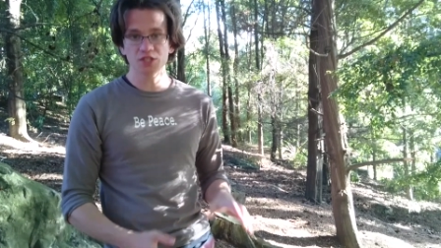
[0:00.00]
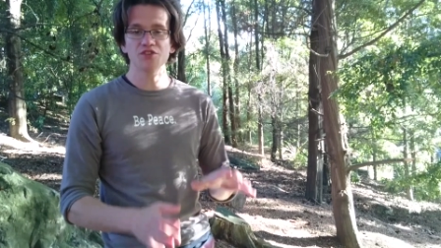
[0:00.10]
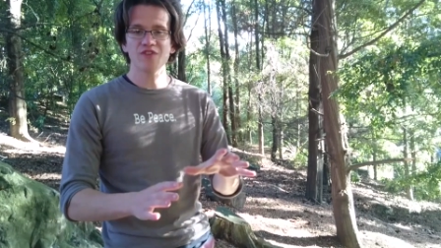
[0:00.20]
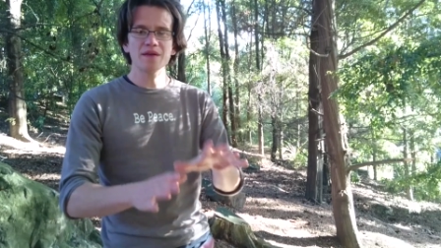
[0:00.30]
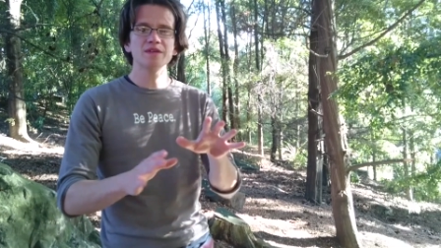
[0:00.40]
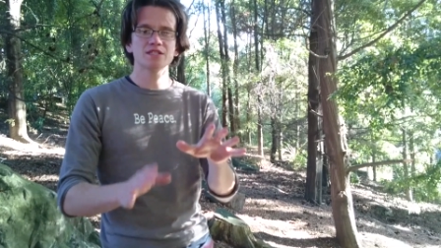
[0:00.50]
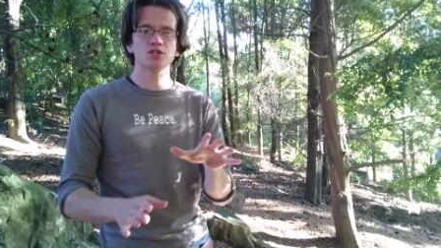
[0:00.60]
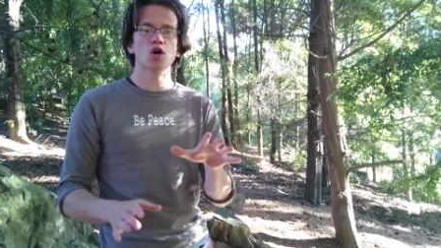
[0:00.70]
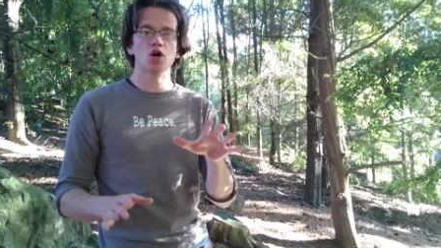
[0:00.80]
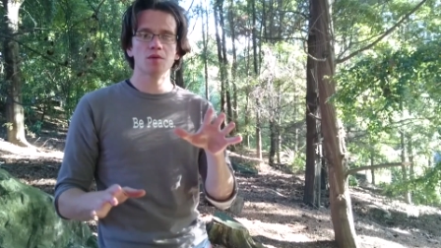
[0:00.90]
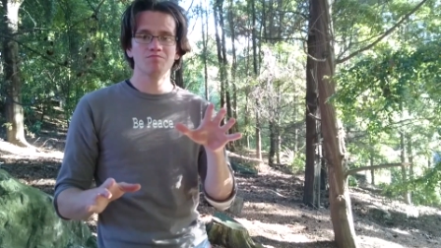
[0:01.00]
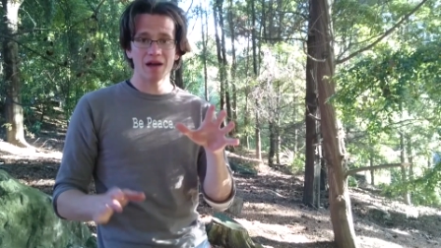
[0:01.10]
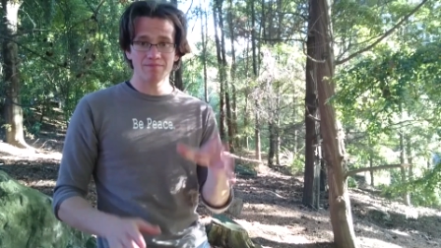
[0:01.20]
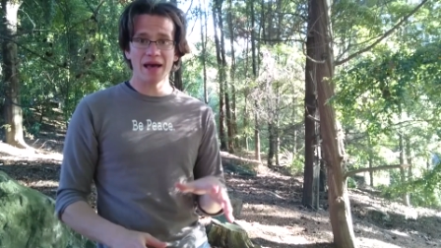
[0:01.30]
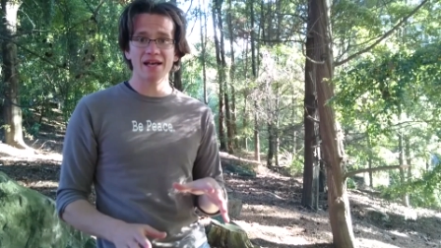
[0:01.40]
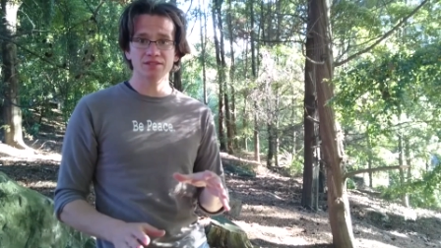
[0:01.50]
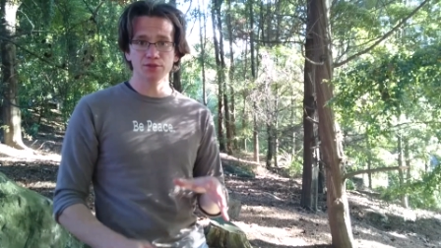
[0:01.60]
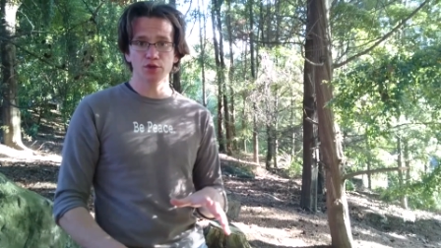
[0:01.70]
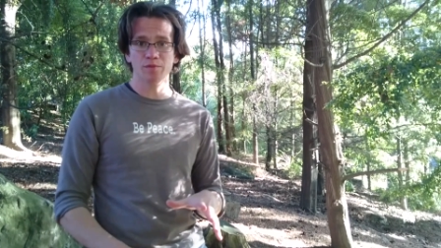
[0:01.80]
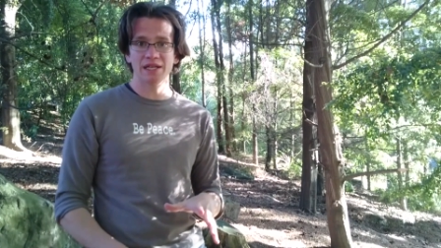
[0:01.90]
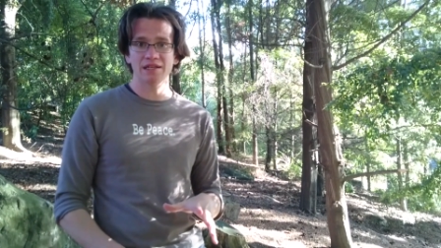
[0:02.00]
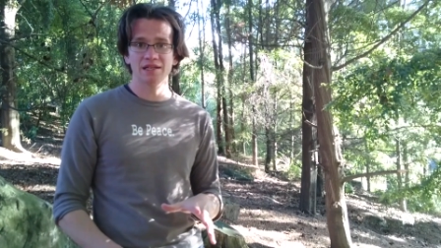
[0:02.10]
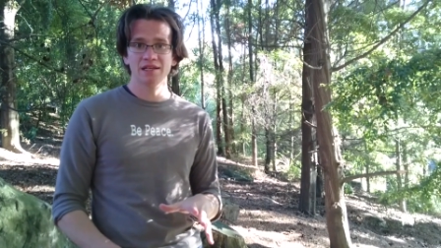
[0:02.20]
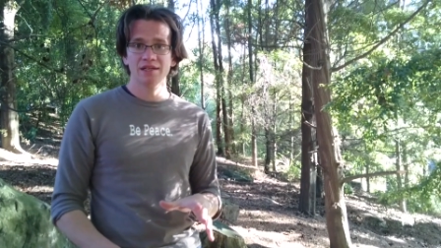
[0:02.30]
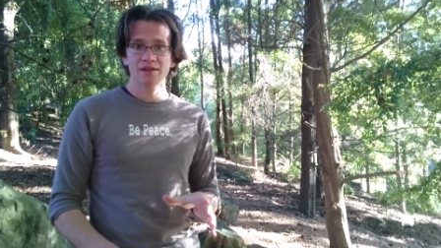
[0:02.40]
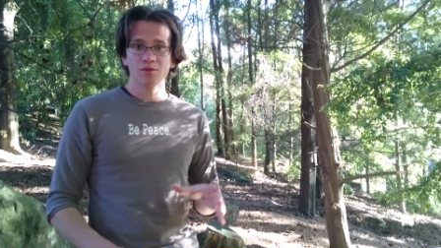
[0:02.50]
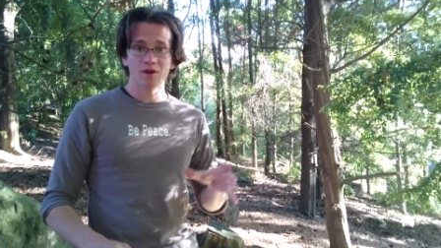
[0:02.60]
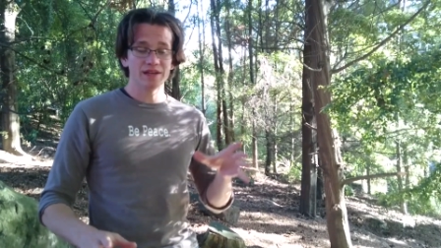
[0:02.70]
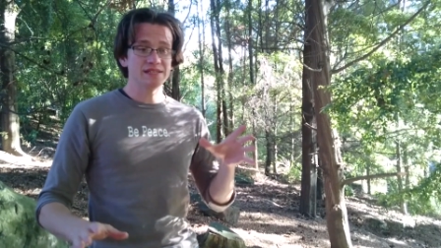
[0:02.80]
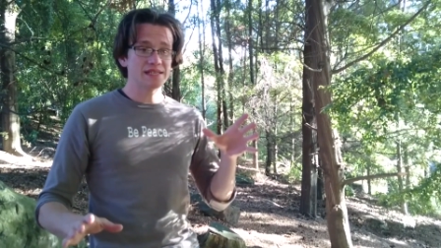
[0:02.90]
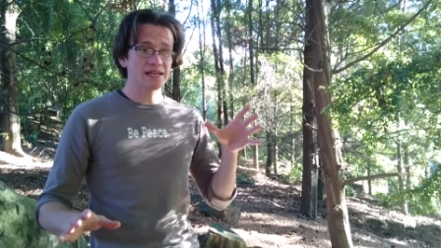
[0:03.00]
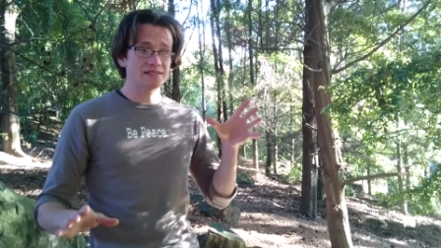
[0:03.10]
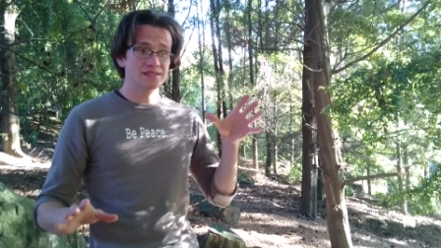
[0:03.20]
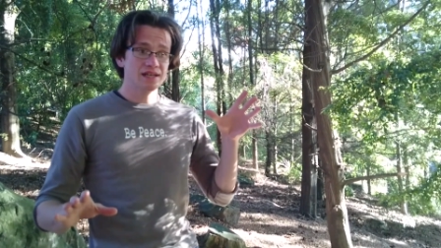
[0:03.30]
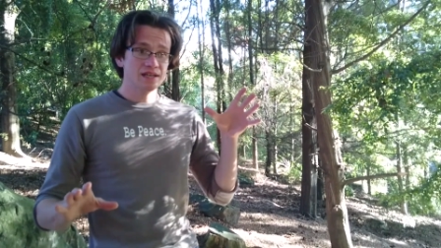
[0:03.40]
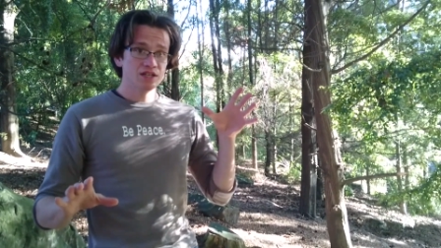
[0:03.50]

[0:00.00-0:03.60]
There's a famous song by Baz Luhrmann where he says,